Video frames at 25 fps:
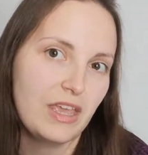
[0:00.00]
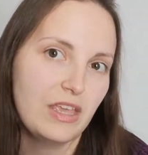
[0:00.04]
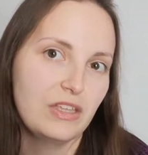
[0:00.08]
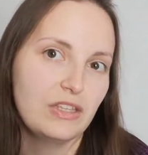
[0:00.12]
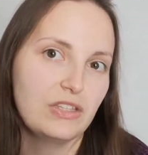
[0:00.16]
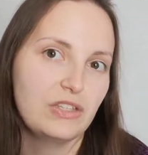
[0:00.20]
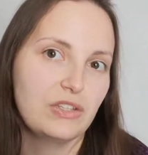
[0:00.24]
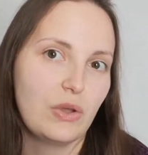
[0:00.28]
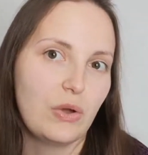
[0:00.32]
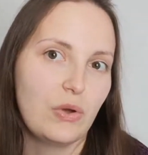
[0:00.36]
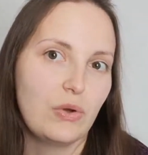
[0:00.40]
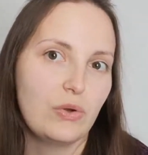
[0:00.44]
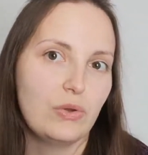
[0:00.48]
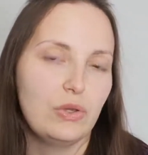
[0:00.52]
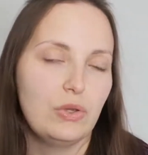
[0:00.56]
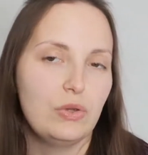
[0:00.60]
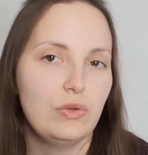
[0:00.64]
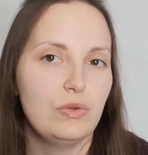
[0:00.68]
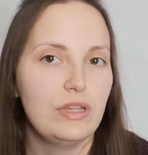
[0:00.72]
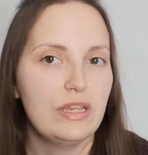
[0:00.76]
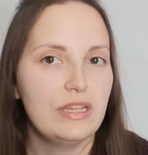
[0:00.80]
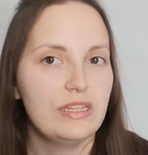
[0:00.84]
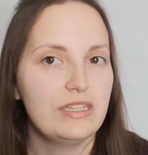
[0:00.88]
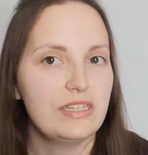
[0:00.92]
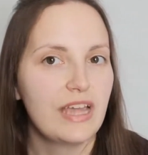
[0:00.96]
So you
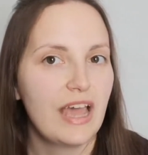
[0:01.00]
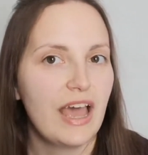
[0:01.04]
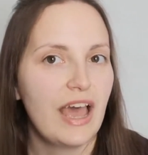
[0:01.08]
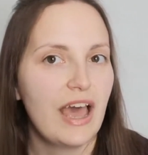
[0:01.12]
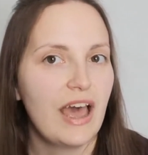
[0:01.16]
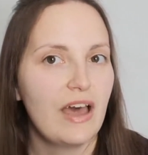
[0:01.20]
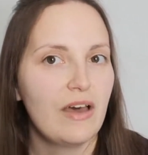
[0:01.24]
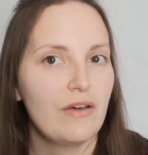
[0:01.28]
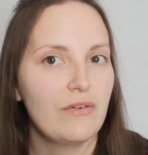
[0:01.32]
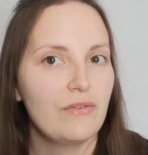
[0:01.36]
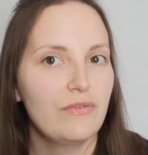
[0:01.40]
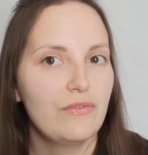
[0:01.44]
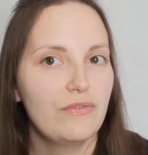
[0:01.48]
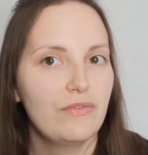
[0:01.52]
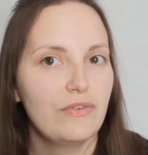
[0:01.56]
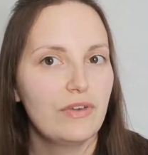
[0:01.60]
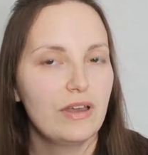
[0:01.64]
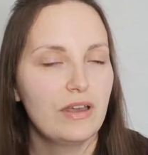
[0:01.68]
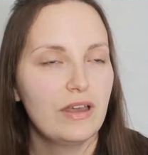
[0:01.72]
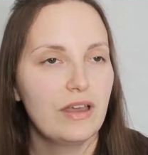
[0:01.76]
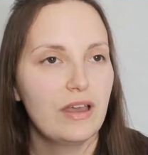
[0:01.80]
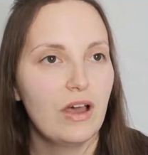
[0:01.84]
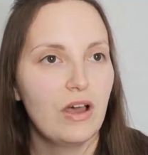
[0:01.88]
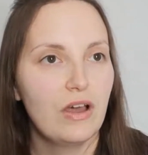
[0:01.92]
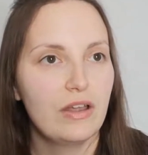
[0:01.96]
need to have,
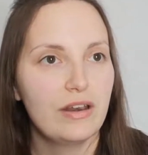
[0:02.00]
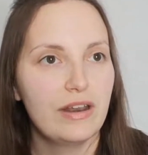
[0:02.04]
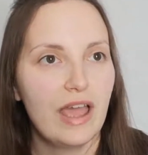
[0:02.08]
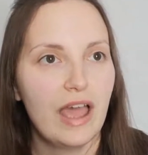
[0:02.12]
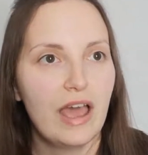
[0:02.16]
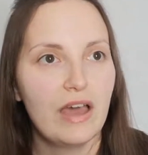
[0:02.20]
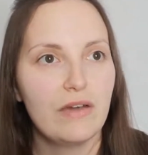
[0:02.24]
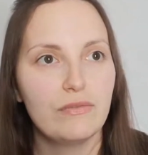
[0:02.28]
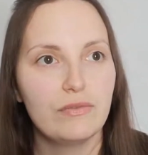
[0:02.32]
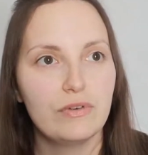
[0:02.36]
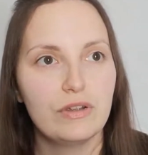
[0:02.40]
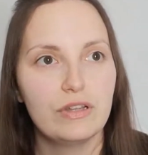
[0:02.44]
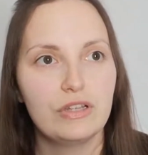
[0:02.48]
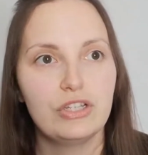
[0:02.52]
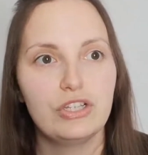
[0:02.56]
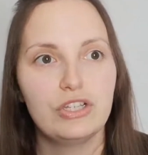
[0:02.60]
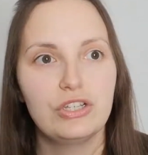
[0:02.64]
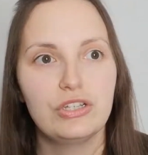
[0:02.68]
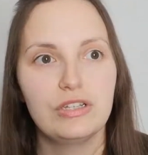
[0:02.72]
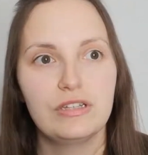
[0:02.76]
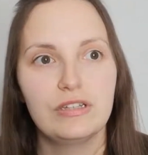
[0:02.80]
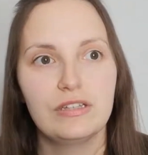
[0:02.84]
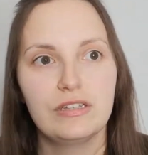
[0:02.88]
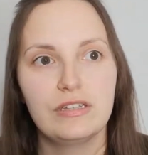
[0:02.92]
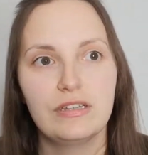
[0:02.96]
on
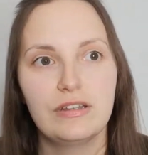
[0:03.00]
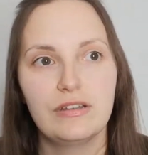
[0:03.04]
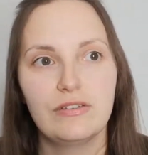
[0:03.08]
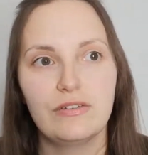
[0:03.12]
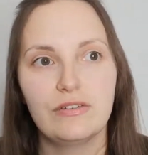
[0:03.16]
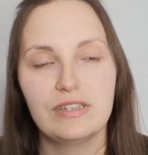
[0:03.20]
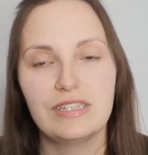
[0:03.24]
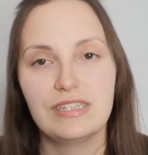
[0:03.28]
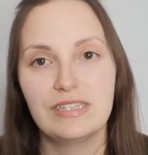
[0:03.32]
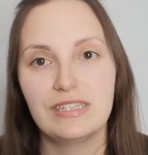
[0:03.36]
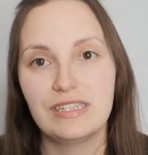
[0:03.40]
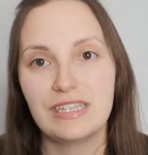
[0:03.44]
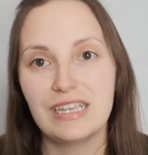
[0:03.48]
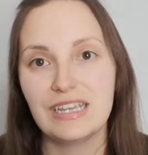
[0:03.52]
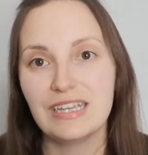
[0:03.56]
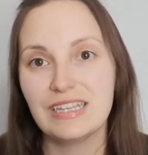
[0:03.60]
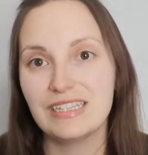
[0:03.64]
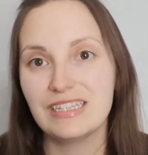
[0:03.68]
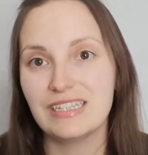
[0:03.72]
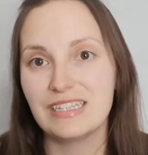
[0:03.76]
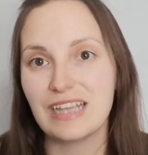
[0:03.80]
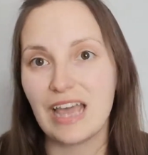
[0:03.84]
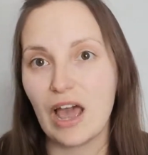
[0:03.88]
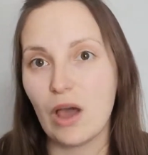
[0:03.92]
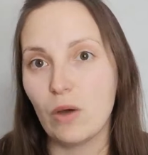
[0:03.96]
average,
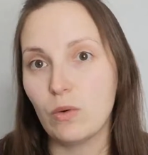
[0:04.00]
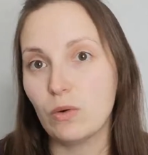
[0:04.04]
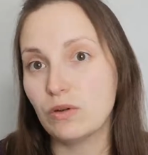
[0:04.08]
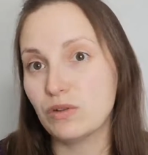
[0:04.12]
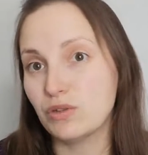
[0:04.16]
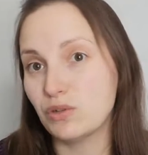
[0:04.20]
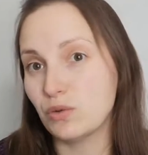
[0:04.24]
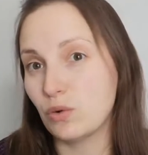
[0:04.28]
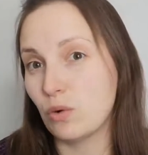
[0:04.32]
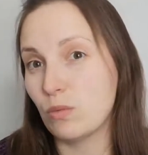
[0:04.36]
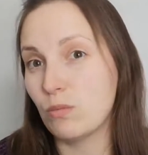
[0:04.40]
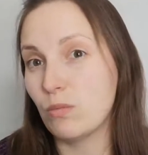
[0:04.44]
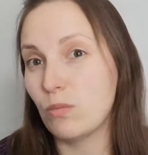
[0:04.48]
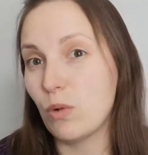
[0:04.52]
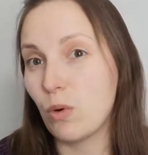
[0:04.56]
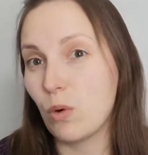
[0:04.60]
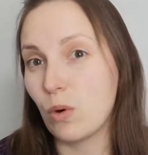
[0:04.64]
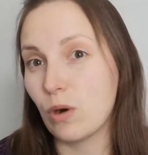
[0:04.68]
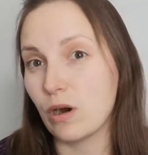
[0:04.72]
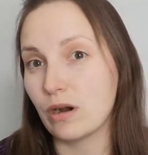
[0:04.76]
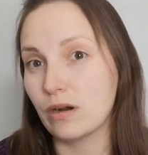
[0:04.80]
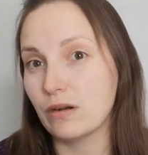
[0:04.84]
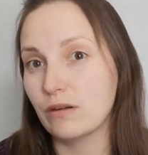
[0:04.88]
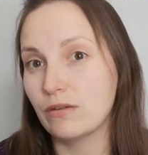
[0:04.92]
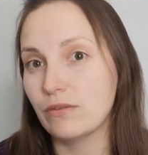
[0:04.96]
6 hours or
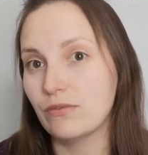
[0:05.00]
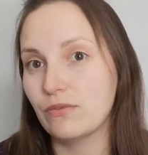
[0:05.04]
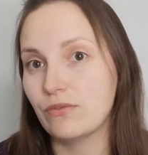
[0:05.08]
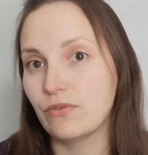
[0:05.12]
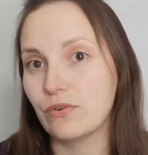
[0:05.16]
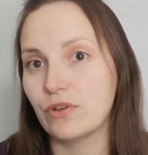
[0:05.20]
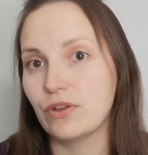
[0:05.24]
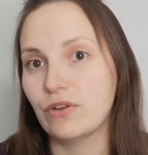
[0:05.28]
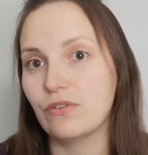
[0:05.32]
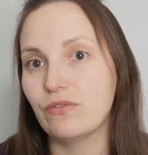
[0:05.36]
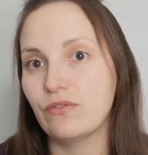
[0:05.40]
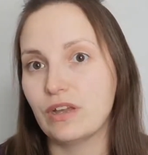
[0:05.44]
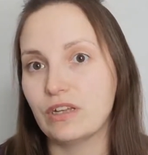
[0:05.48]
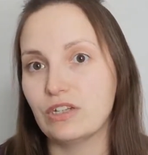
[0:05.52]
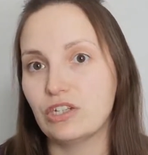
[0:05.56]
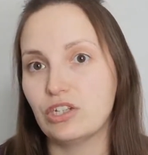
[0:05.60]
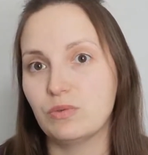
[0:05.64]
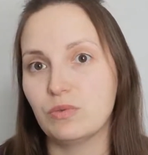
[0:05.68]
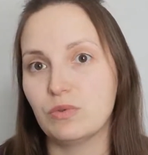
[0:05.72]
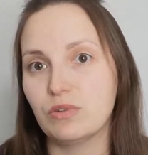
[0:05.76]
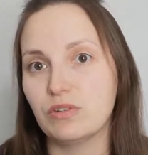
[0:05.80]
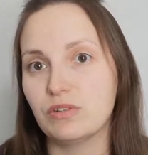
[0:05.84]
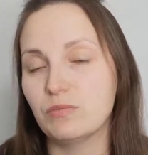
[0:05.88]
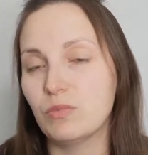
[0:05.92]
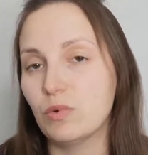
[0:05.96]
more for your
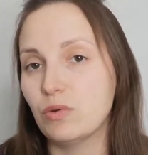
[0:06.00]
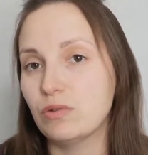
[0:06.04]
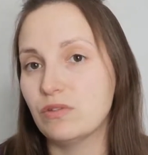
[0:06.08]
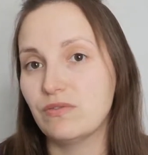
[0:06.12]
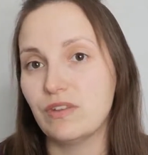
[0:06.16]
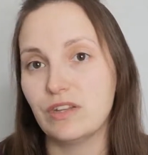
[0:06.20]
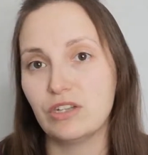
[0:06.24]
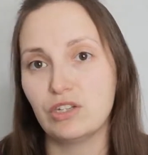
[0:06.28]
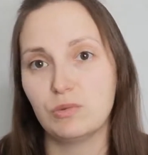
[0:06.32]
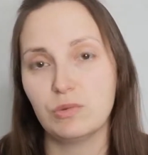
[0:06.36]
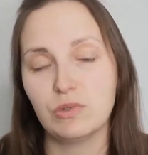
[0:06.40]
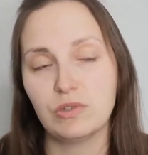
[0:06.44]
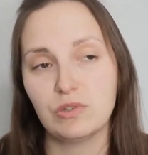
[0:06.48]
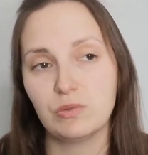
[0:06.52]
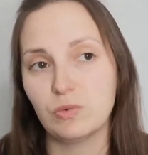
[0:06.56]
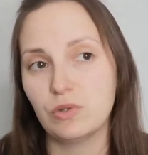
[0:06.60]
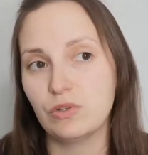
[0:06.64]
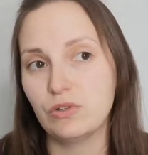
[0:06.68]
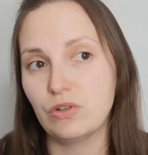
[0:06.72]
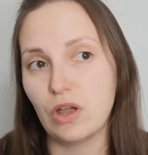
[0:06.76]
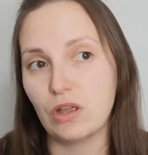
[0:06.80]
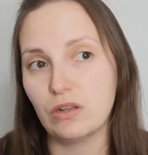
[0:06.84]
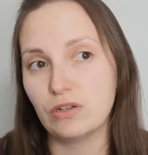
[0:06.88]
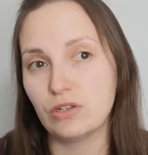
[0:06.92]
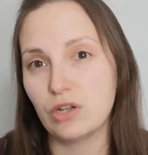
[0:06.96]
vegetables. Most vegetables will
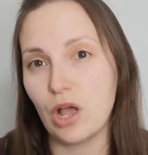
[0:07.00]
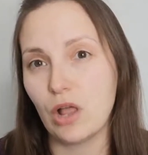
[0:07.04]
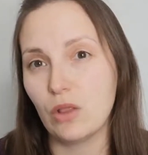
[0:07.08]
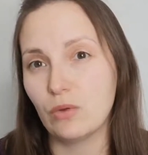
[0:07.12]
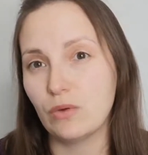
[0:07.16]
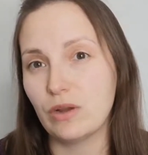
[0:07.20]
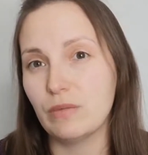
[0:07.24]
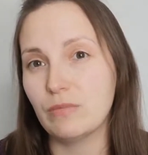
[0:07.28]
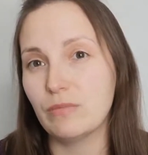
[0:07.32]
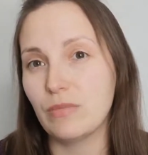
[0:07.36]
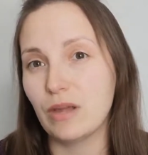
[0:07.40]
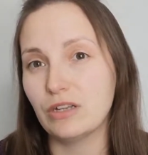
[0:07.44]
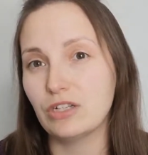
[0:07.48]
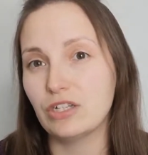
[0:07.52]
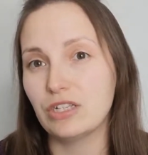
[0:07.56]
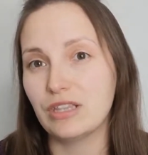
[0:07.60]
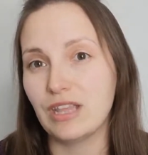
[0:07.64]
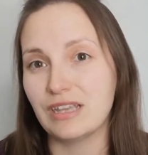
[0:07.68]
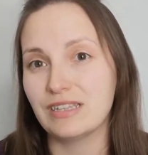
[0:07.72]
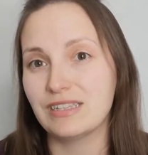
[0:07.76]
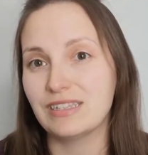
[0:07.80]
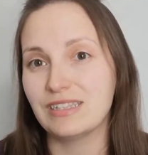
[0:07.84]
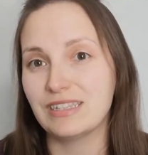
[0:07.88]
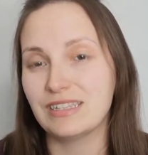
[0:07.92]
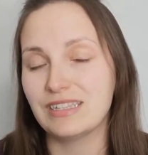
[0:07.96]
not tolerate much
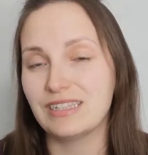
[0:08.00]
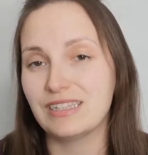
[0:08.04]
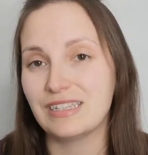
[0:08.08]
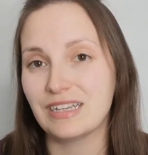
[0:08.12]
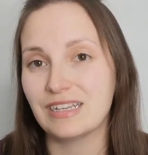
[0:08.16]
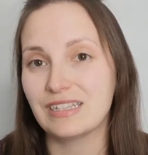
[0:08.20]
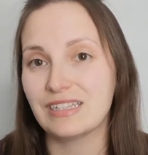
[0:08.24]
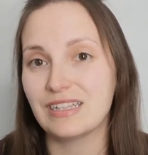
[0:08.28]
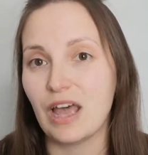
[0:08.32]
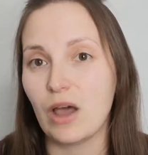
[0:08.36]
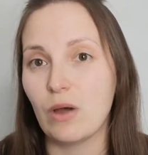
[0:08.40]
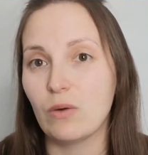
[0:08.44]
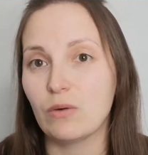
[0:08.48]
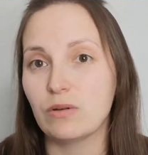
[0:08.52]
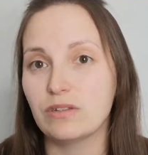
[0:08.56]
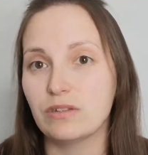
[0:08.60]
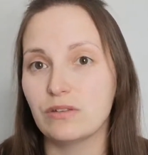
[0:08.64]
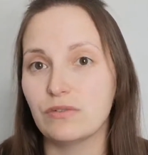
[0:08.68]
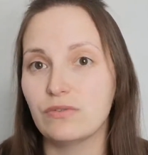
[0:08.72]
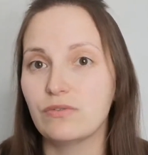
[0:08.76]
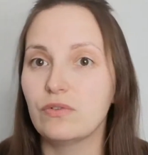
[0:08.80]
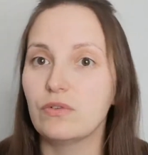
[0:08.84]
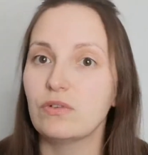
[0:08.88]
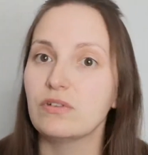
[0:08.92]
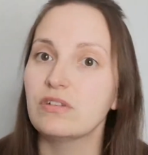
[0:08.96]
less than 6 hours
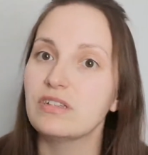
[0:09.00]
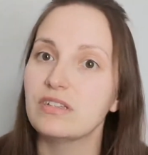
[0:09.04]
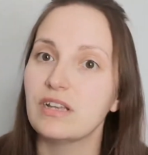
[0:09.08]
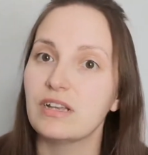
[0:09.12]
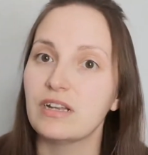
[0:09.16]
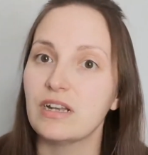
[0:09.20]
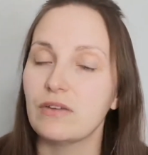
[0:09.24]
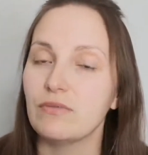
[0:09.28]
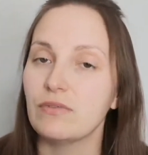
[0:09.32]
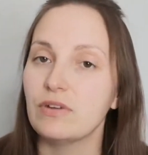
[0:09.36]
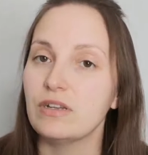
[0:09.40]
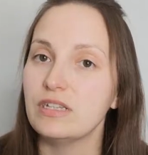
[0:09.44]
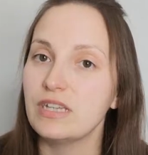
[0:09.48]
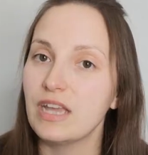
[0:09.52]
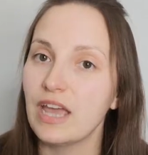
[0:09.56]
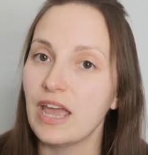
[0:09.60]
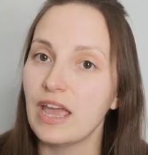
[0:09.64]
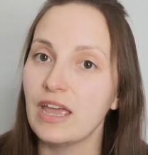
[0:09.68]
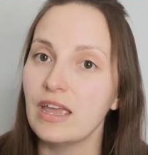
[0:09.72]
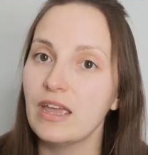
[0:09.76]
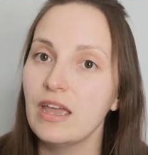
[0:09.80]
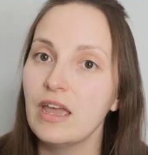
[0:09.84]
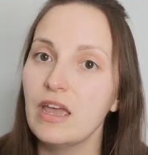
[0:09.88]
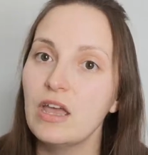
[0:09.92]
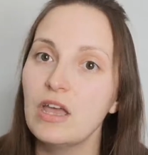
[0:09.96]
of full sun every
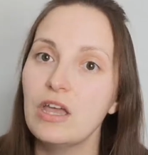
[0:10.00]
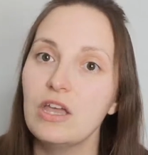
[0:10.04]
day.